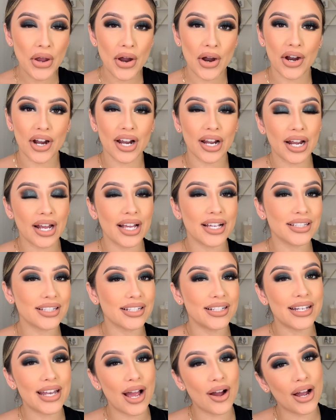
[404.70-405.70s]
All right guys,
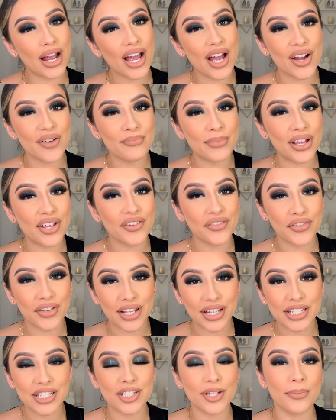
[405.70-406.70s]
and now I have my
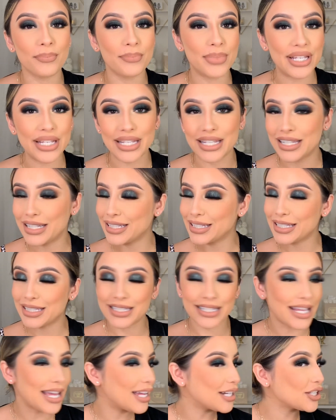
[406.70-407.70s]
face beat and
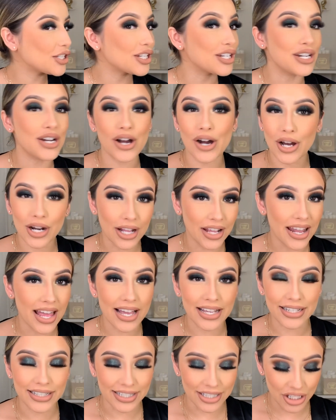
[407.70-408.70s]
snatched and all of
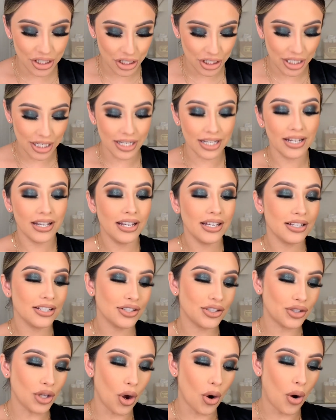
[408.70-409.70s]
that good shit.
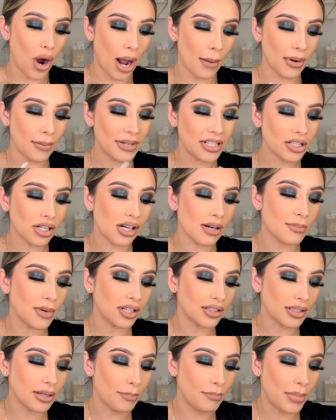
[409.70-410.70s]
So I'm gonna be talking
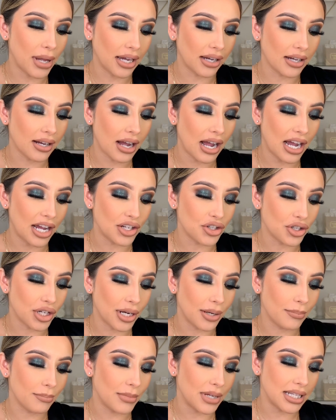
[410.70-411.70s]
about the Becca
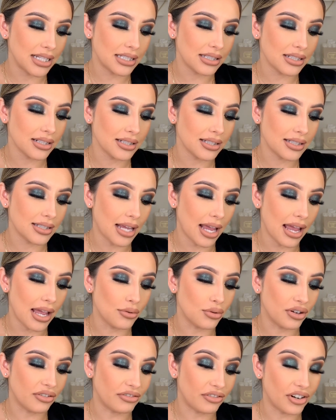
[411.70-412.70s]
Hydrate Mist Set
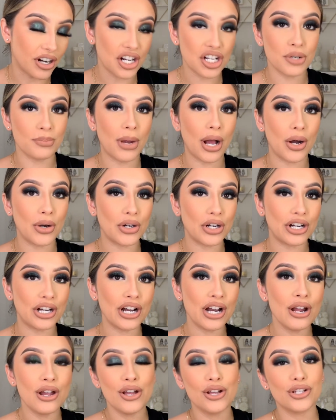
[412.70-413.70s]
and Refresh
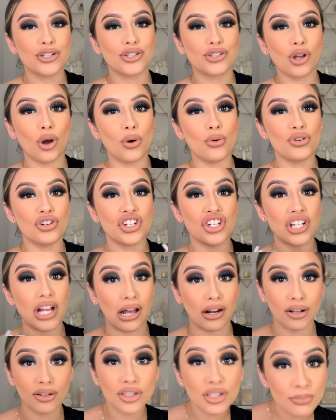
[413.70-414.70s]
Powder. So
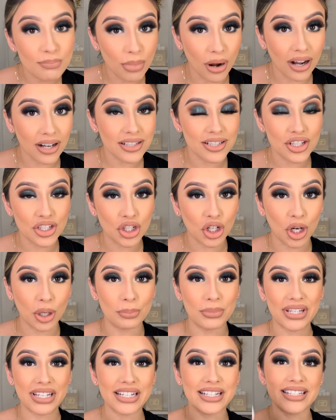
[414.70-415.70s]
shout out to
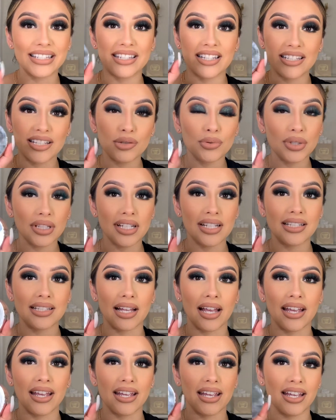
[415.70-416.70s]
BoxyCharm because this is what they
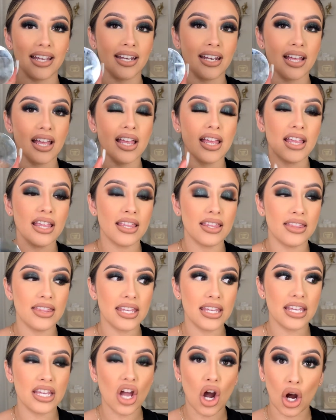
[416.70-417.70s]
sent in
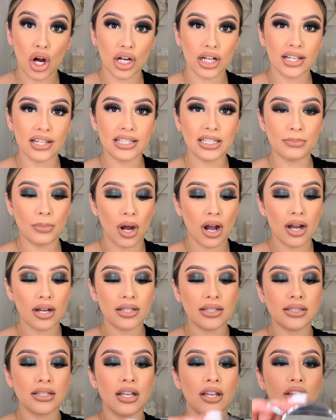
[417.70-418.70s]
the August box.